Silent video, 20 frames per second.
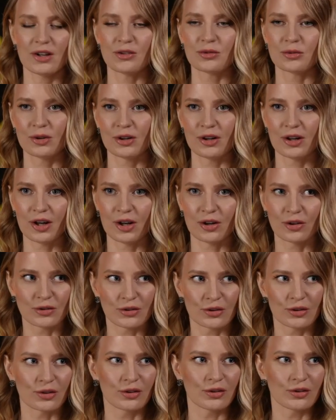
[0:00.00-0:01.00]
that's what I
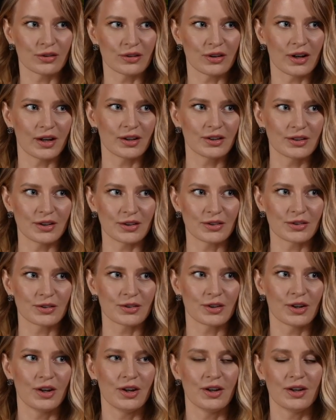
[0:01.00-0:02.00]
also like
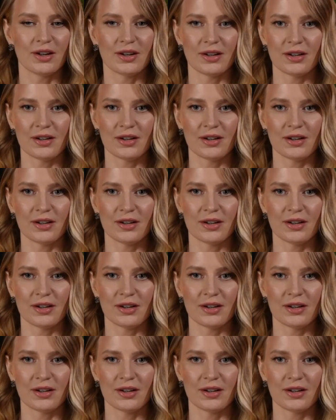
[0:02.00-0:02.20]
this